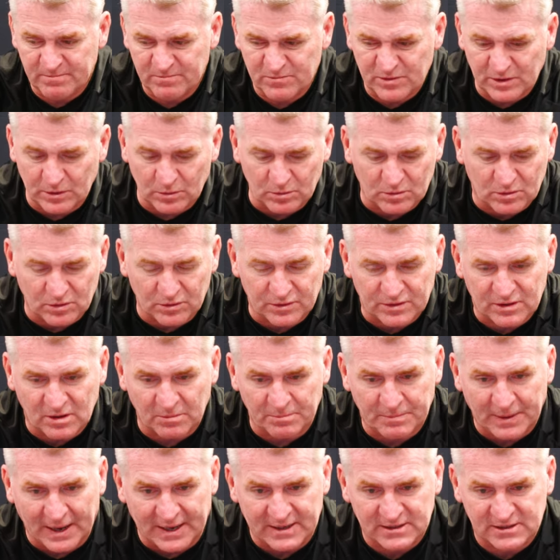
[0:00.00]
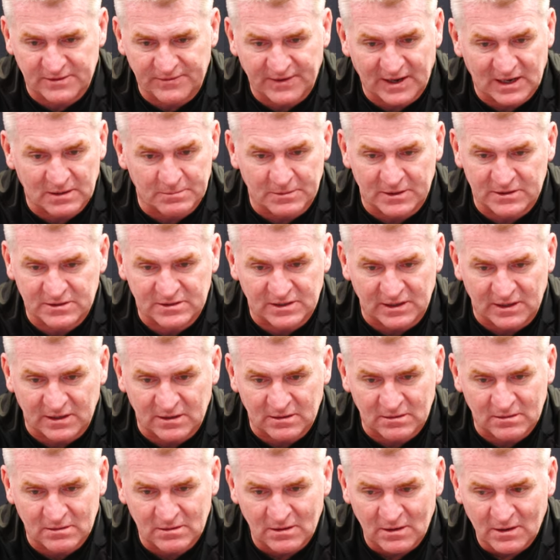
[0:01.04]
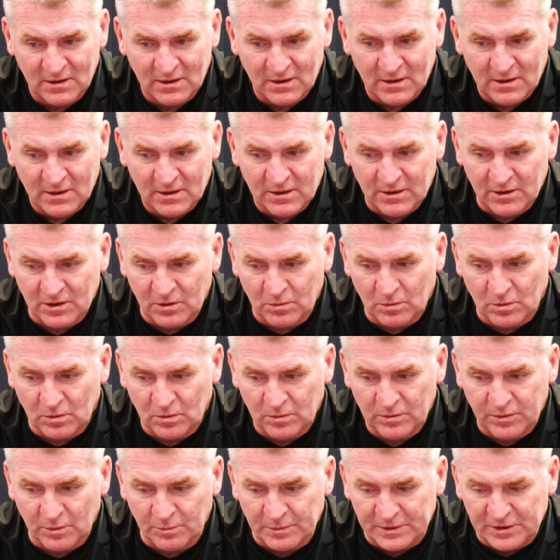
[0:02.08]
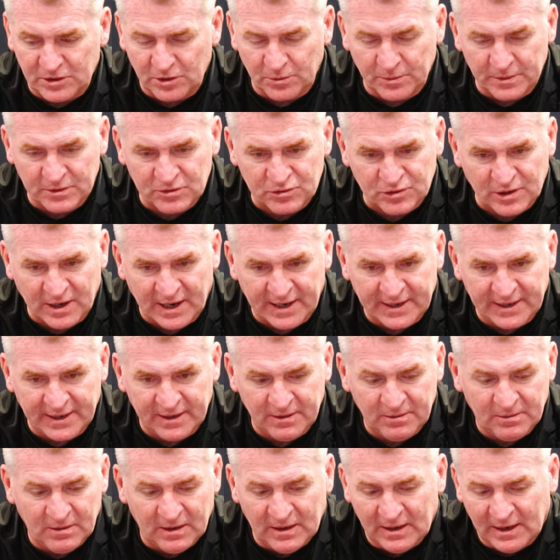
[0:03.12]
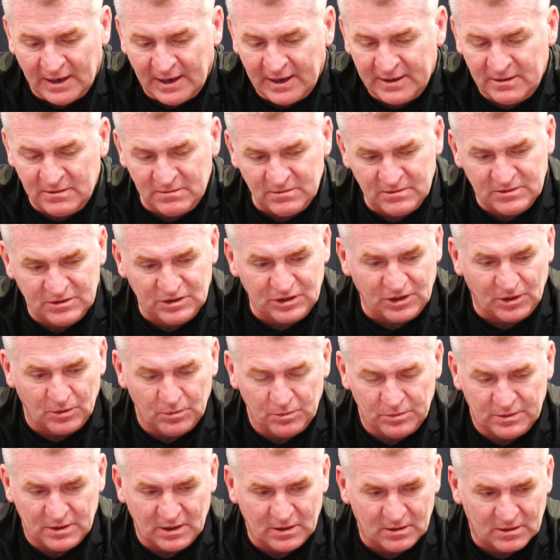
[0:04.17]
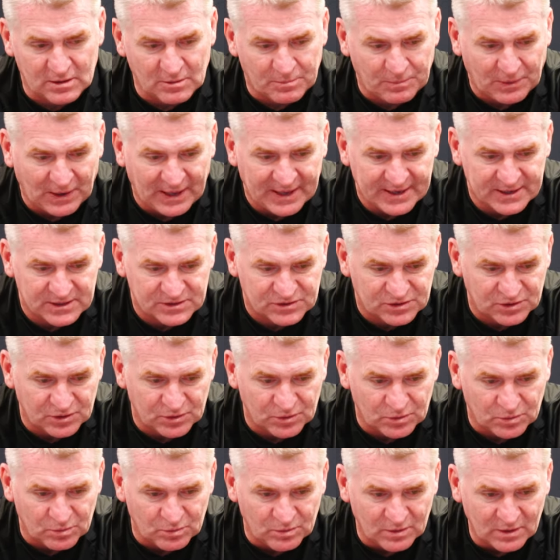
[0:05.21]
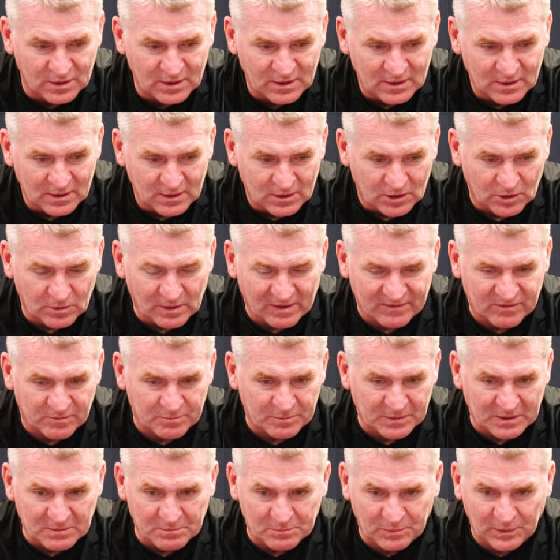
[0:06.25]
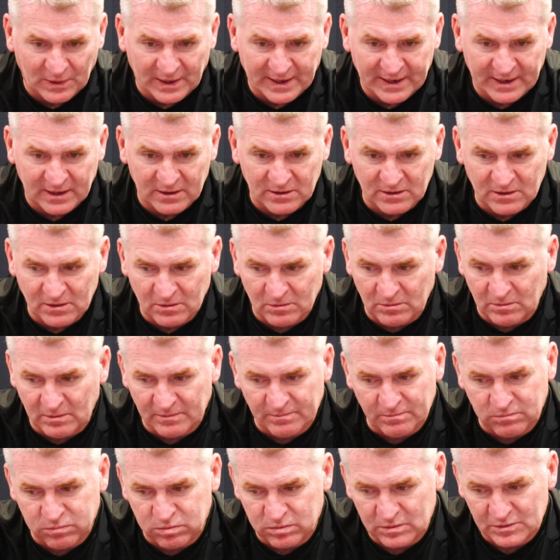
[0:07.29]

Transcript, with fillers: real good competitive element in you know all that we do in training and you know the, the players who who haven't been playing you know